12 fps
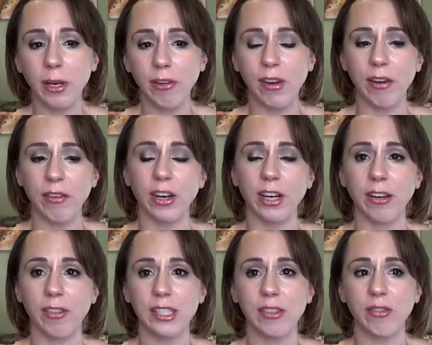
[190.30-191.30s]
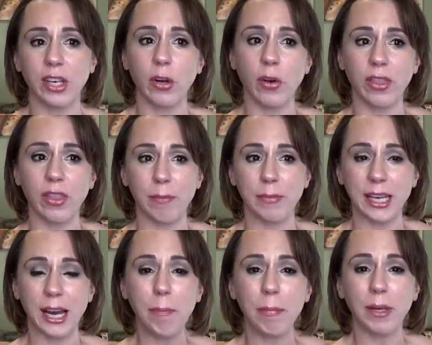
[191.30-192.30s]
actually did a live stream or a video
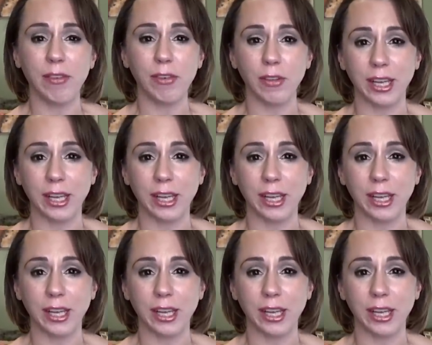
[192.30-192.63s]
talking about